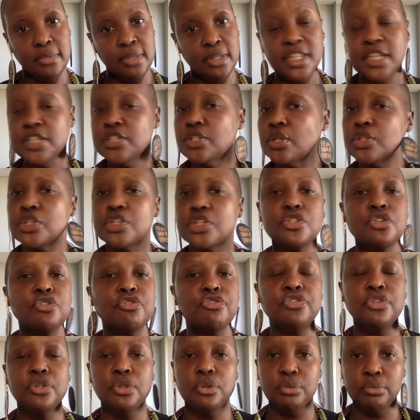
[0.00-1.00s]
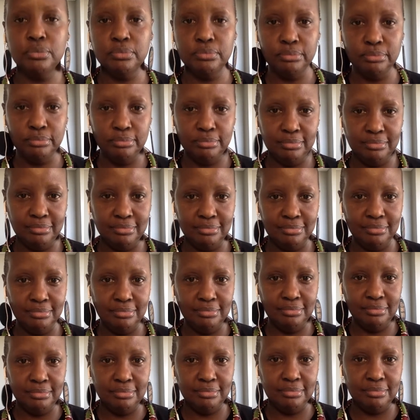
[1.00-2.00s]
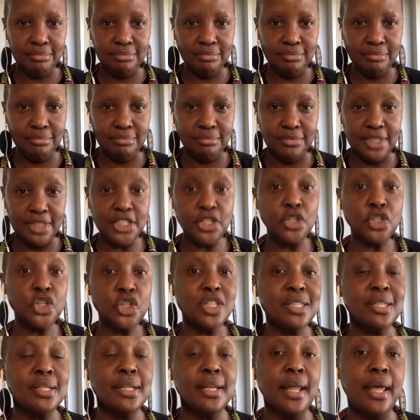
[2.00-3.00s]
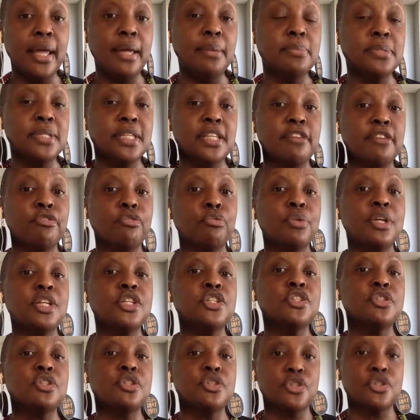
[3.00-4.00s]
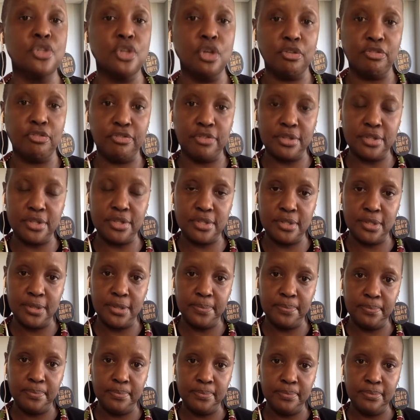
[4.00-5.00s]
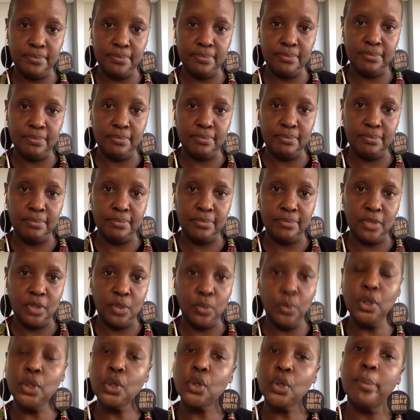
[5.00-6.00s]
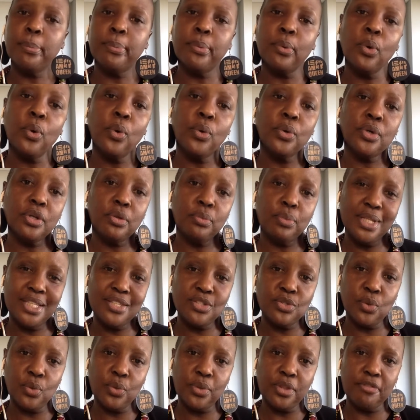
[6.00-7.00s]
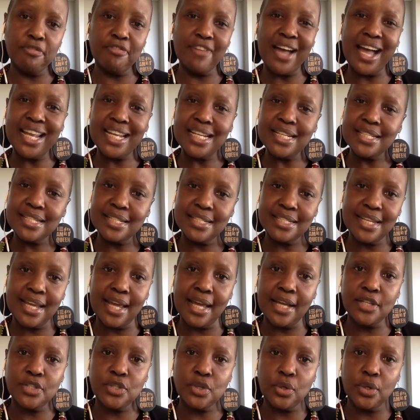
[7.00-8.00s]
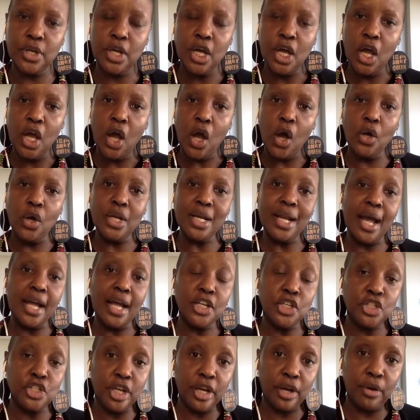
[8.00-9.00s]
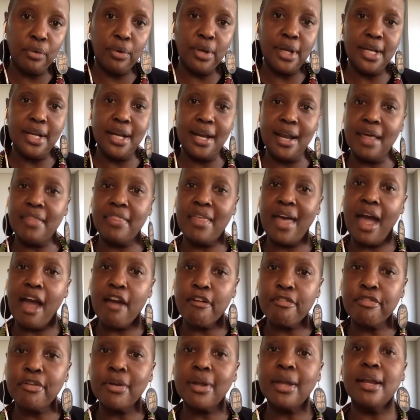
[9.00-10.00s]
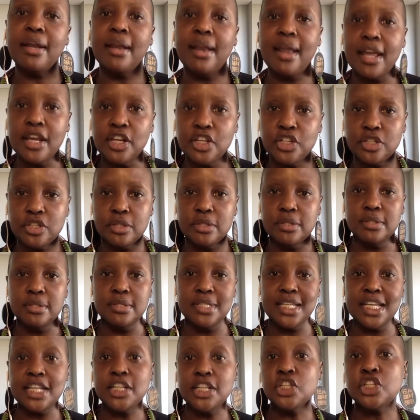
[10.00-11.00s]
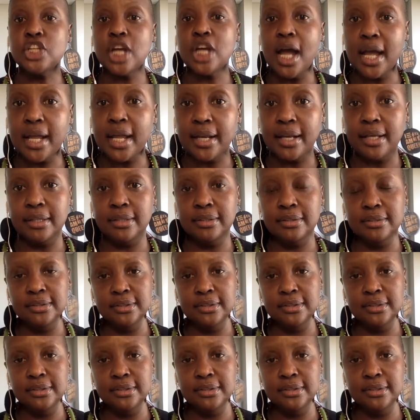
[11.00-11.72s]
These are just a few these are just the names that have reached the surface. We look abroad and we saw the violent attacks on, on Nigerian and other African nations in China,